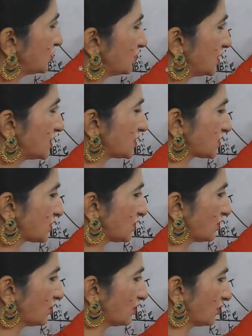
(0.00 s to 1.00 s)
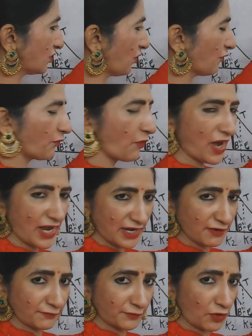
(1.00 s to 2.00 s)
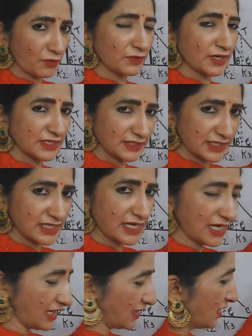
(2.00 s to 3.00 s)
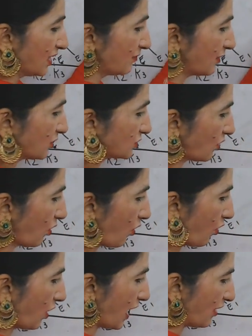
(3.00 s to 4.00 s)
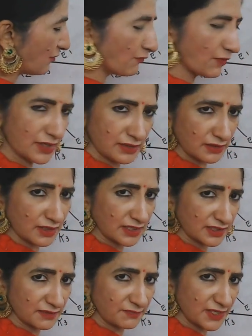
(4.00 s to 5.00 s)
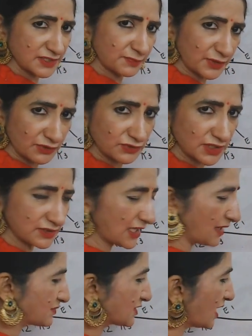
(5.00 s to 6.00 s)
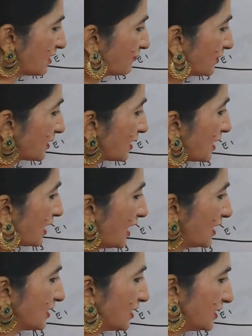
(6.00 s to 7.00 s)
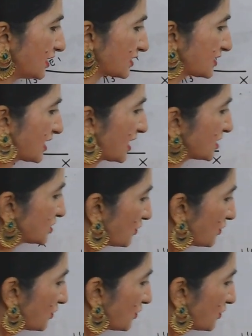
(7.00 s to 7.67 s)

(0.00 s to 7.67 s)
units of Y from country A. Because OM1 country B is producing themselves. And in exchange